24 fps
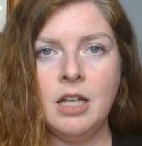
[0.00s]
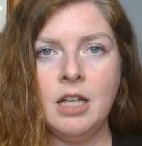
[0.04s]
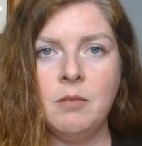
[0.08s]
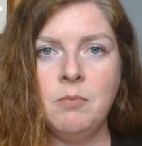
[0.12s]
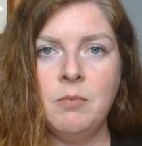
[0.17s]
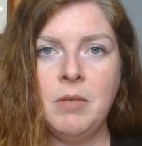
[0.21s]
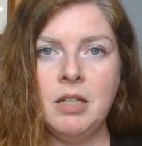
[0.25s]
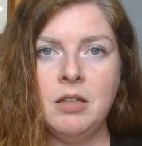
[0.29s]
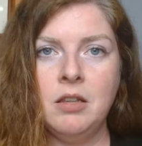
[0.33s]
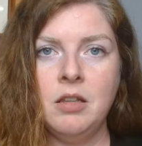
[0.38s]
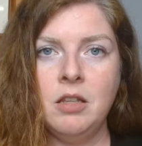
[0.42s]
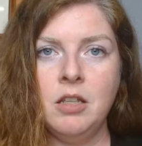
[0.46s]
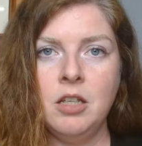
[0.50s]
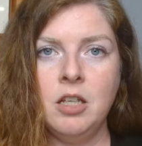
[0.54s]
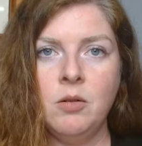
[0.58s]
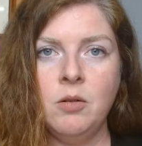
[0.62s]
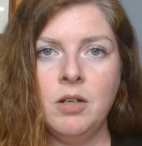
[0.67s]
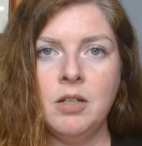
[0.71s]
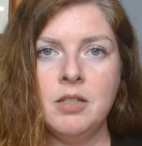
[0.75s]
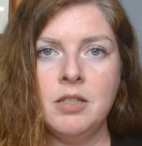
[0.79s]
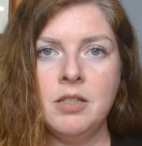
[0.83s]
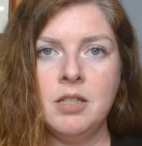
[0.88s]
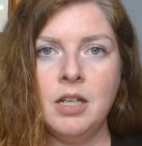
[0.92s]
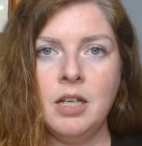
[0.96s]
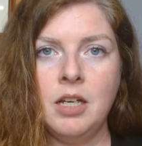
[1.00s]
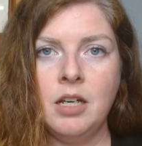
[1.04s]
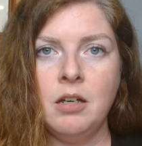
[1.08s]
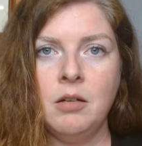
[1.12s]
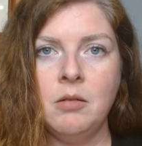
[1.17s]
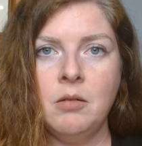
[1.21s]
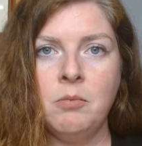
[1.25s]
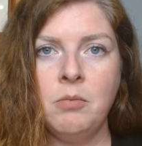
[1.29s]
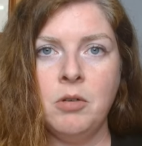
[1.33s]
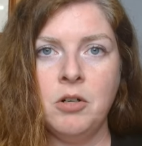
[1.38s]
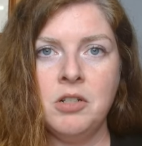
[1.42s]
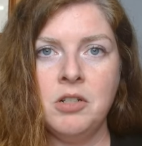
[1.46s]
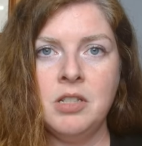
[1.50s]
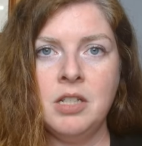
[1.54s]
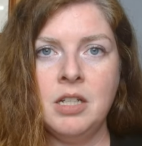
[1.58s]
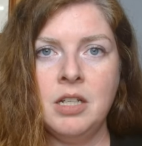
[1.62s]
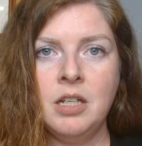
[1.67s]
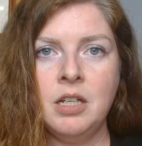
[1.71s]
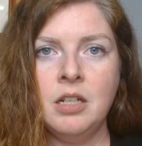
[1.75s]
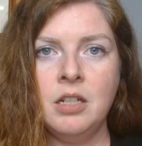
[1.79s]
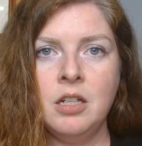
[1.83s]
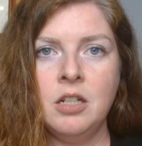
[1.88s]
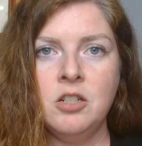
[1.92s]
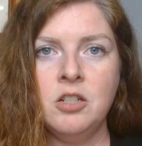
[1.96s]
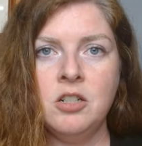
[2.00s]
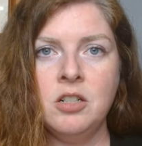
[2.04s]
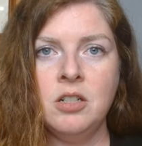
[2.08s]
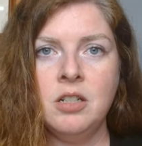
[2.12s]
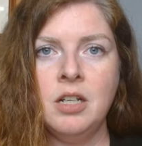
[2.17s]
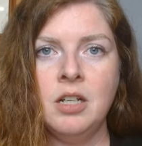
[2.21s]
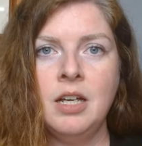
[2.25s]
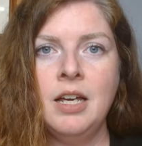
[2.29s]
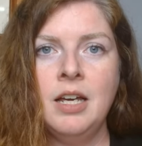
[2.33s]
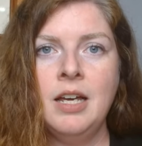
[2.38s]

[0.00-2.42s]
that made in the USA purchasing contingent,